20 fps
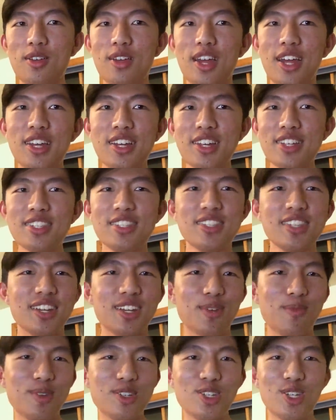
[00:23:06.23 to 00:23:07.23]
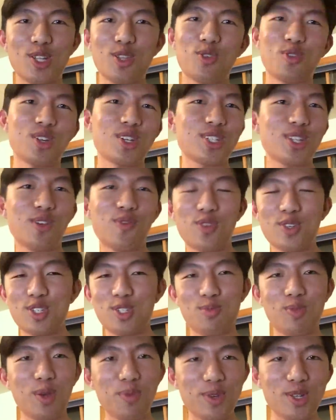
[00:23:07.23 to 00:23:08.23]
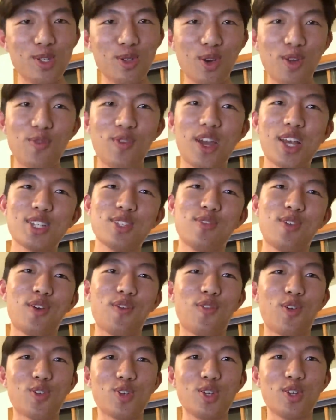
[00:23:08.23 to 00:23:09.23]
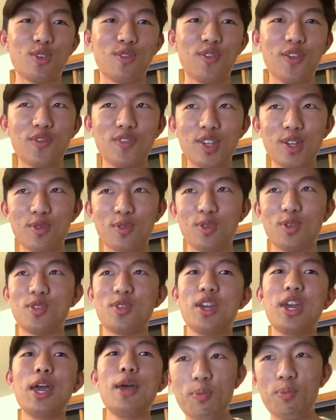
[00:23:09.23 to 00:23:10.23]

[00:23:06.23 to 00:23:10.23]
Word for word: I guess like machine learning stuff, which is might be too advanced for a 14 or 15 year old.